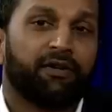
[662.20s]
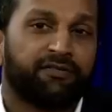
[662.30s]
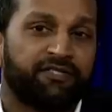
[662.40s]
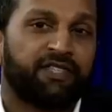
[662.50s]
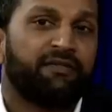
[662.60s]
of
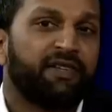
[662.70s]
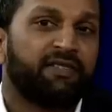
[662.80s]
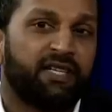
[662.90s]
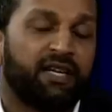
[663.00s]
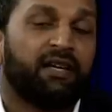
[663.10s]

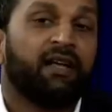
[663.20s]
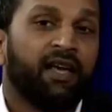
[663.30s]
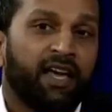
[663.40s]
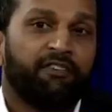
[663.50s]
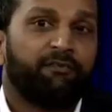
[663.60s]
17
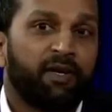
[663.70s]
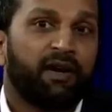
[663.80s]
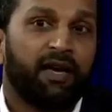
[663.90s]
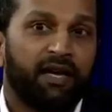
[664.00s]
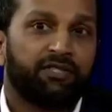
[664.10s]

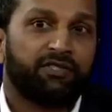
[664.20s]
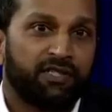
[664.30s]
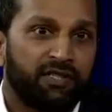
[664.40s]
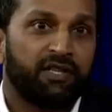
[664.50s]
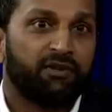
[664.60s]
FBI agents
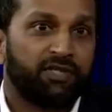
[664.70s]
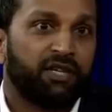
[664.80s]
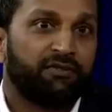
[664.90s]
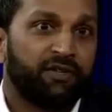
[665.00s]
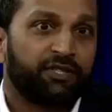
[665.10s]
and
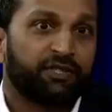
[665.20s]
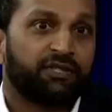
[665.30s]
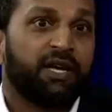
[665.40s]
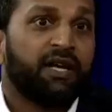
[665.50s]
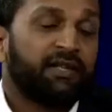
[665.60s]
DOJ
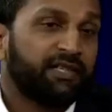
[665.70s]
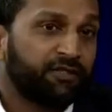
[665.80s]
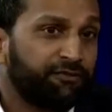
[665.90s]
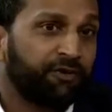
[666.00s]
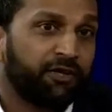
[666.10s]
officials. That's
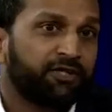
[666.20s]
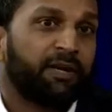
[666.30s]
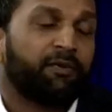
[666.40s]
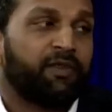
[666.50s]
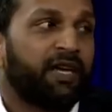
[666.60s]
a first
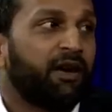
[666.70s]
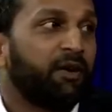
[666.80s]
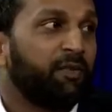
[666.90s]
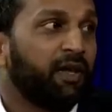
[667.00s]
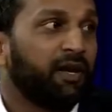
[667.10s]
step of
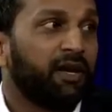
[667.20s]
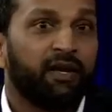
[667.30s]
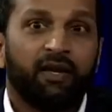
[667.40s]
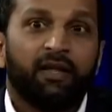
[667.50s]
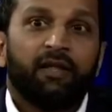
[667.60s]
accountability.
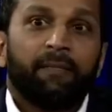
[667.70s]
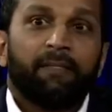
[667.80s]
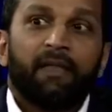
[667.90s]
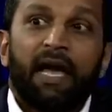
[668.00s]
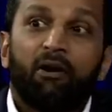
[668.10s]

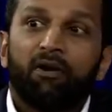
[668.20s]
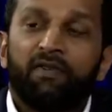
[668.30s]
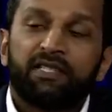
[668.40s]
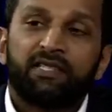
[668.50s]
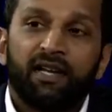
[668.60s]
Our
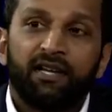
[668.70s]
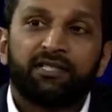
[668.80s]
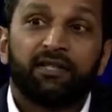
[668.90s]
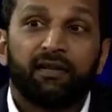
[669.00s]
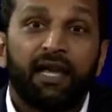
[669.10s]

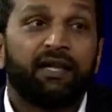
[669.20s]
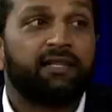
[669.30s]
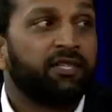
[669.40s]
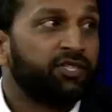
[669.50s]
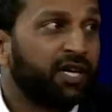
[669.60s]
investigation led
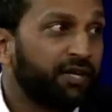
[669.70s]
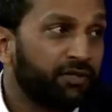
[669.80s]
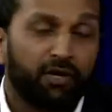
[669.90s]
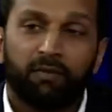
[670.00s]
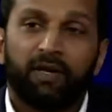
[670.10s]
to John
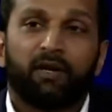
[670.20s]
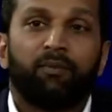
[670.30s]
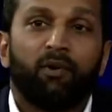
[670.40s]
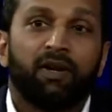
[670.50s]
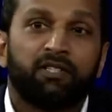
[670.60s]
Durham being
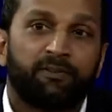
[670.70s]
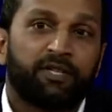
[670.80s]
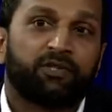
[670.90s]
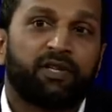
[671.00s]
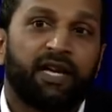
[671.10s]
appointed
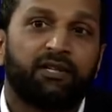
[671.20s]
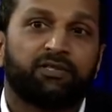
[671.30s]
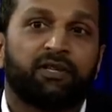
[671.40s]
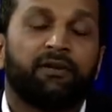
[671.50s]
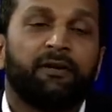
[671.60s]
special counsel.